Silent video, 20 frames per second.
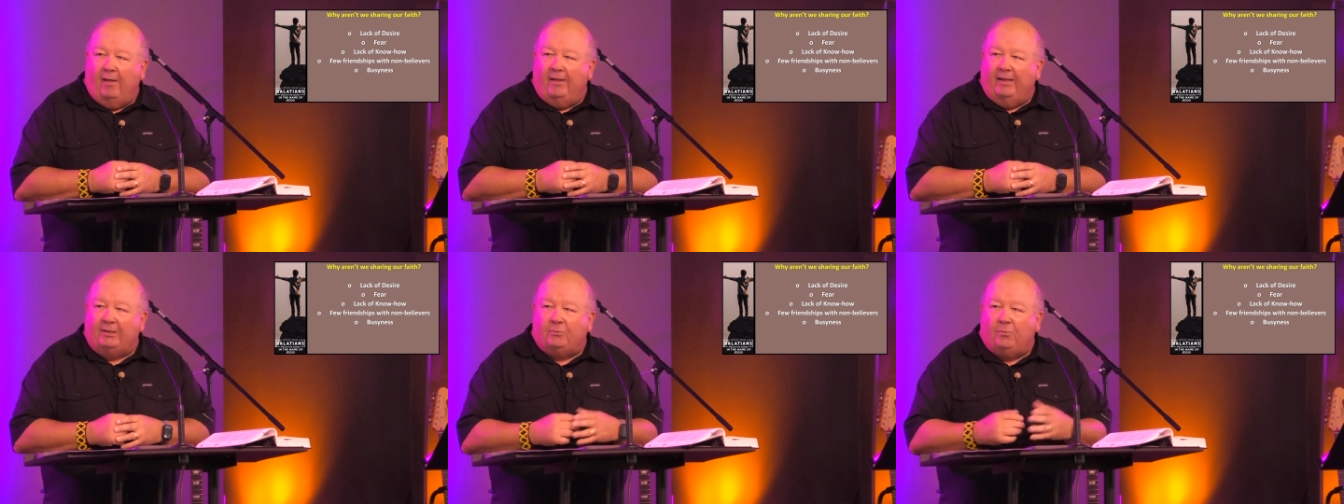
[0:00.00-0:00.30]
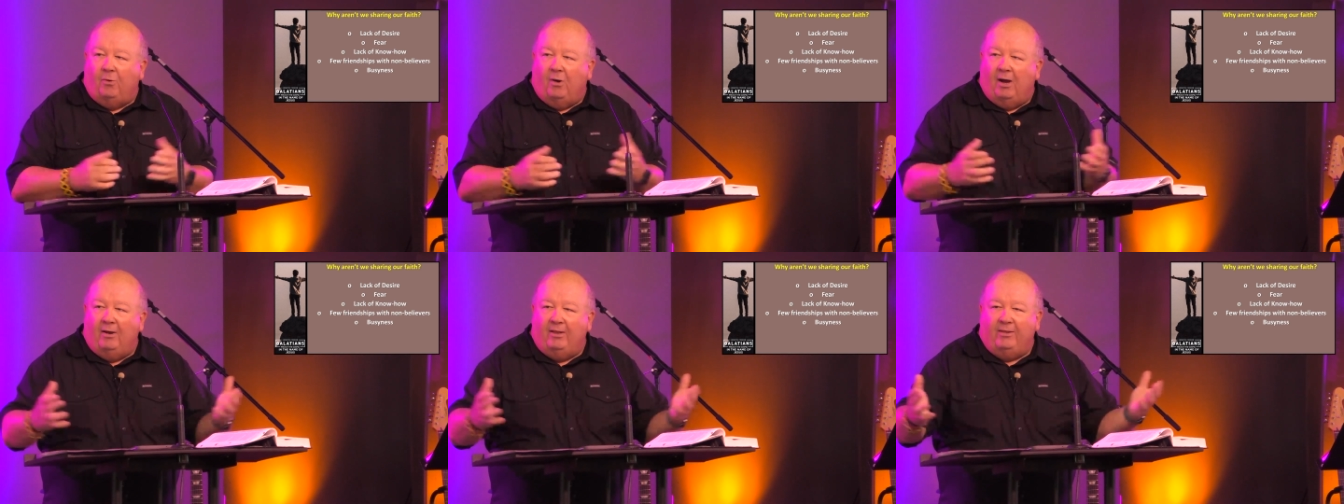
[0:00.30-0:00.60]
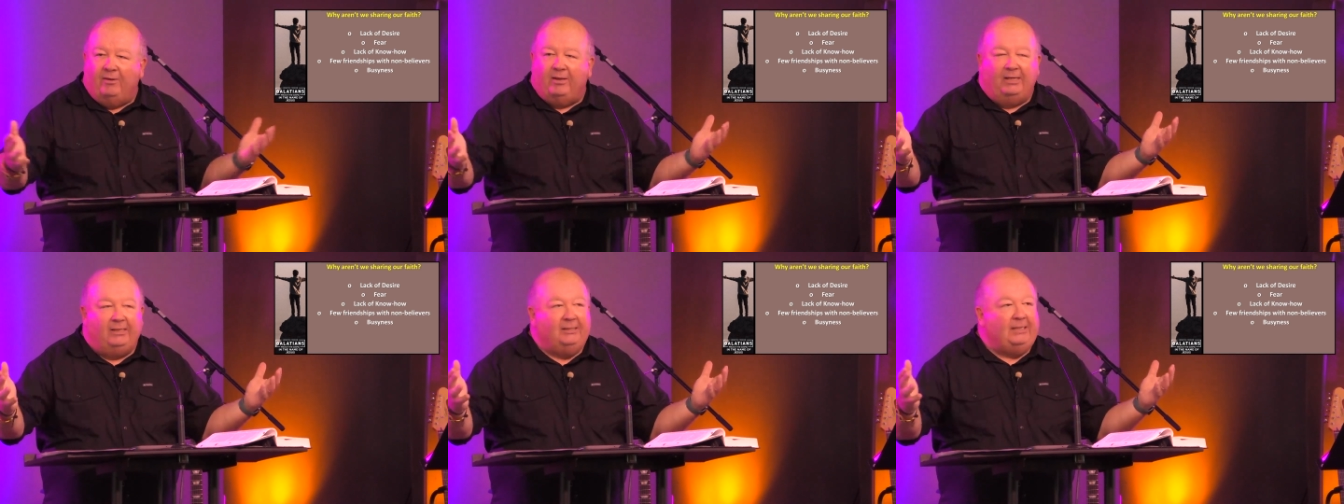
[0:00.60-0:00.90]
That's one of the
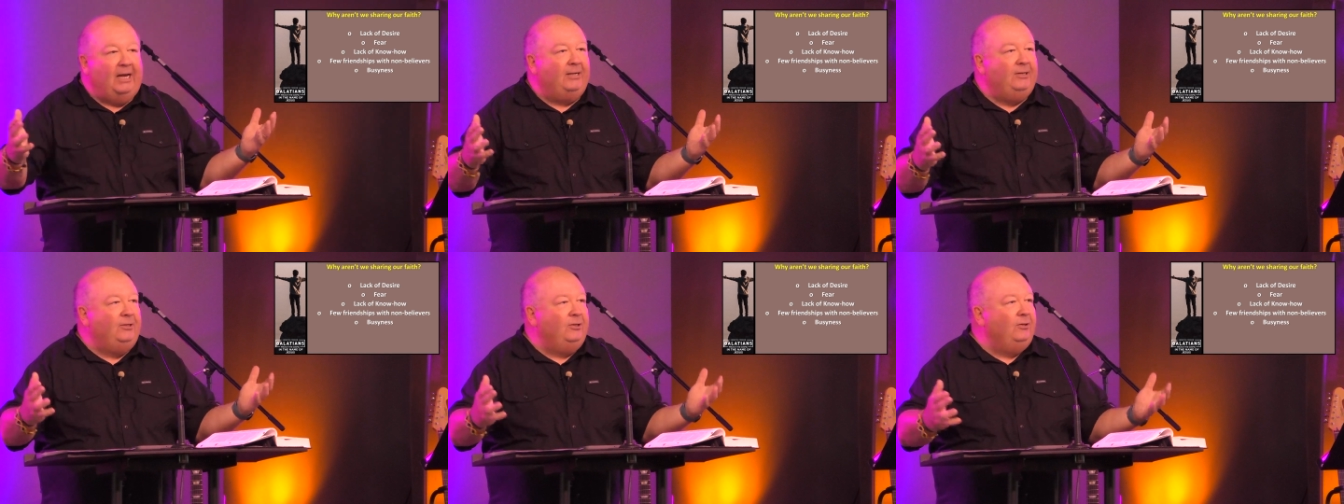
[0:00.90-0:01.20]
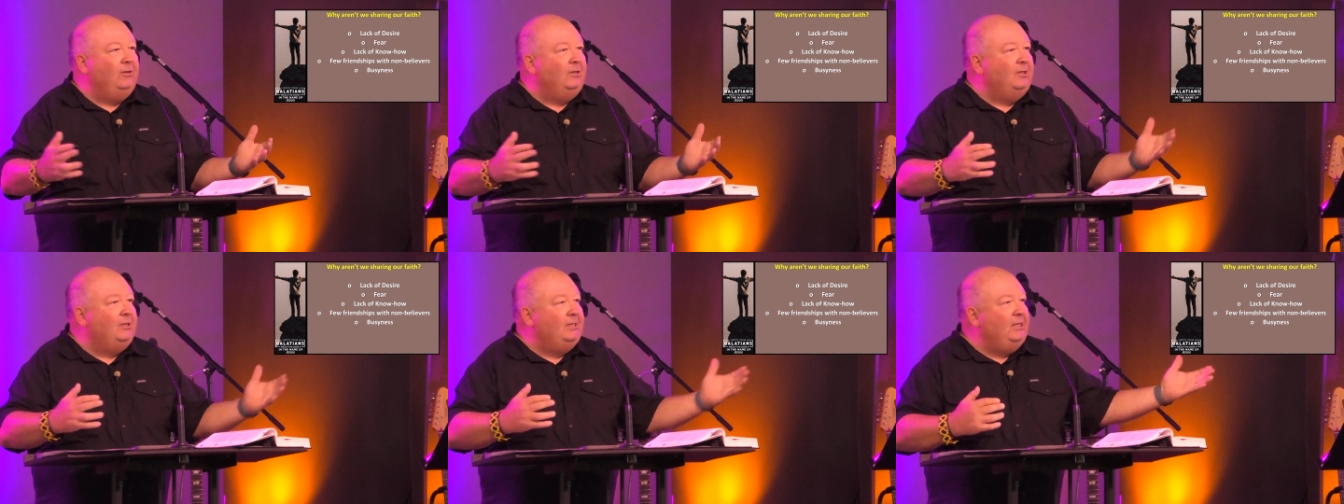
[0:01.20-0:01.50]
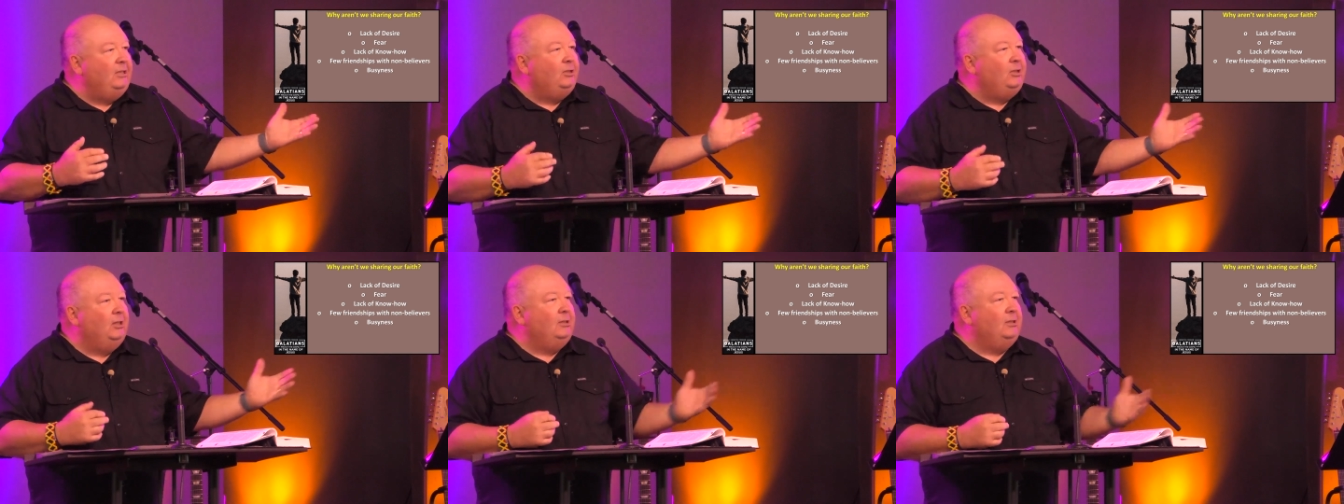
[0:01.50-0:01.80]
things I do at
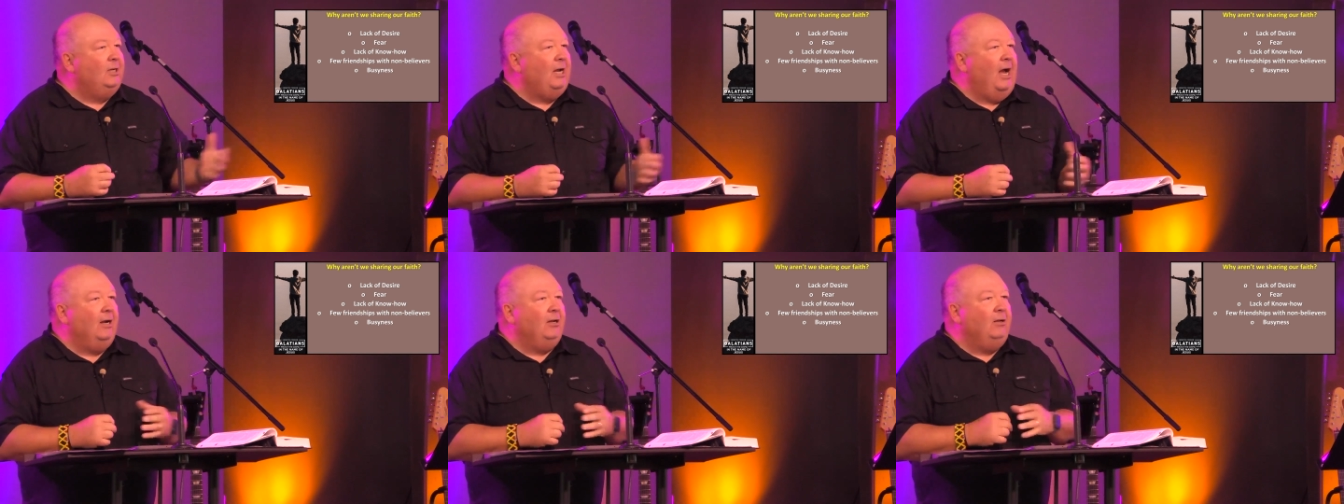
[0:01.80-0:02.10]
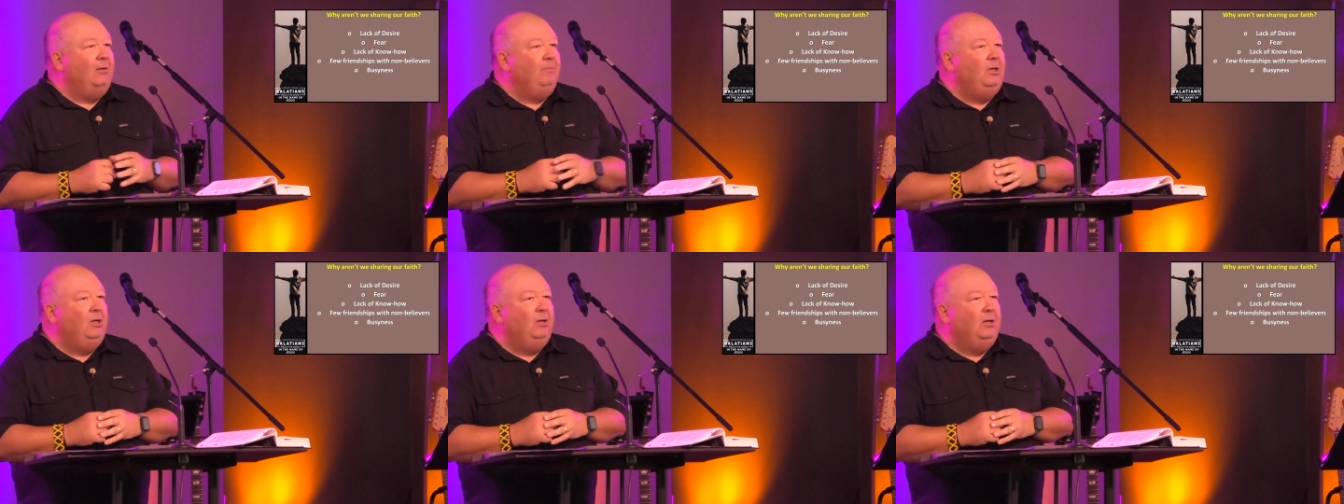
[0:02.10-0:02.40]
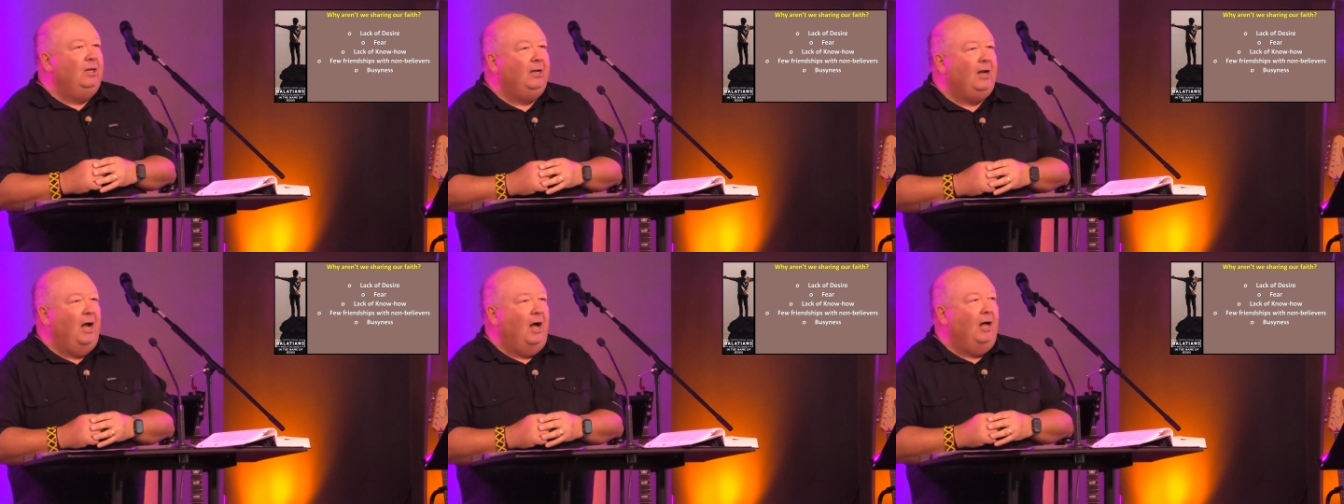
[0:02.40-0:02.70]
teach at Scott
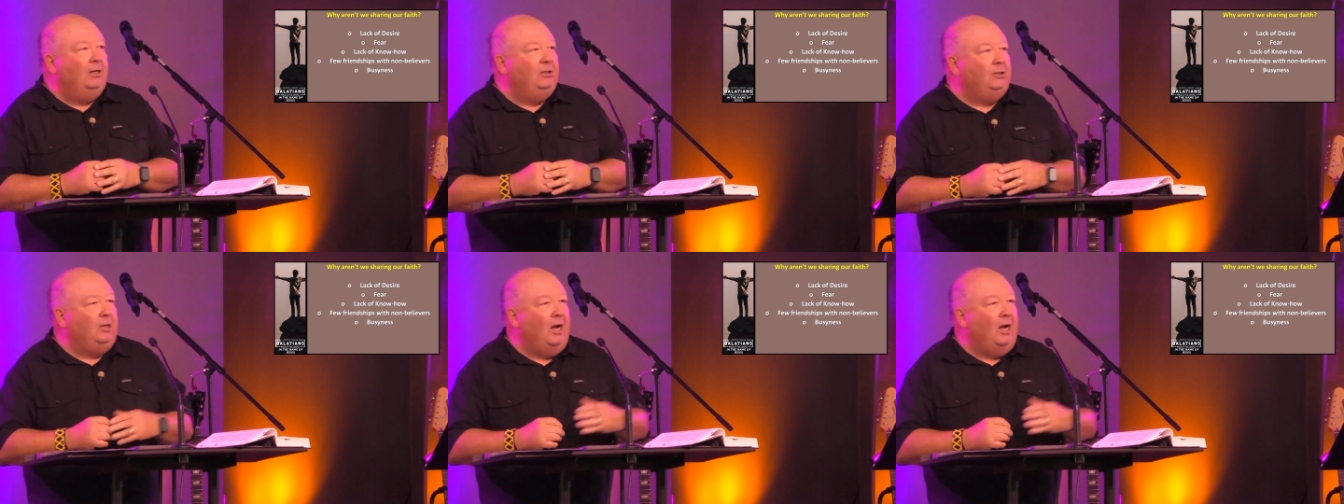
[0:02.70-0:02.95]
Community College.